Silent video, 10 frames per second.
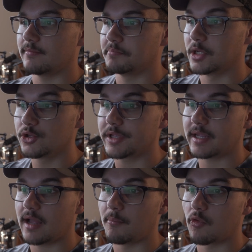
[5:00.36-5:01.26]

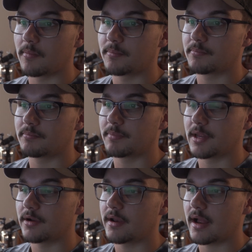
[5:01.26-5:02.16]
building a more
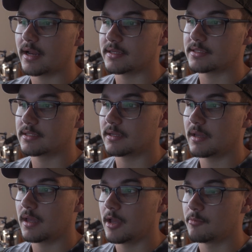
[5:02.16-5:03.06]
periodized
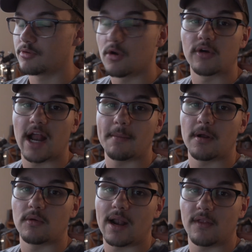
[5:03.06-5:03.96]
program
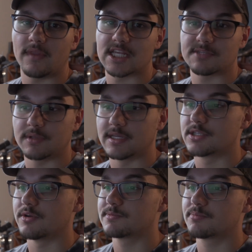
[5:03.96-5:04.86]
around that split.
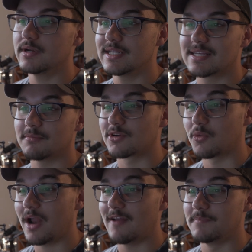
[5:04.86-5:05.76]
So it's pretty similar to
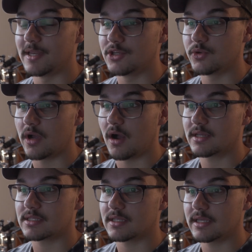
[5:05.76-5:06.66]
what I've been doing,
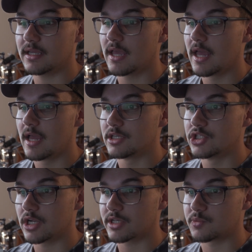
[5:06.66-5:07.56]
honestly,
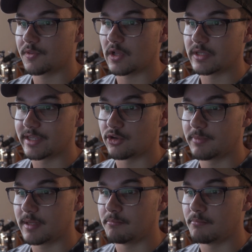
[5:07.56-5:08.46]
just with a little
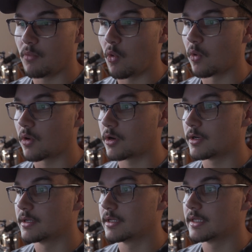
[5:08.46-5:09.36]
bit
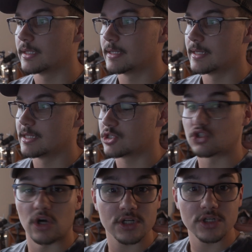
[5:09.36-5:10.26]
more
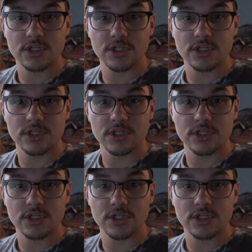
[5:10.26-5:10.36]
structure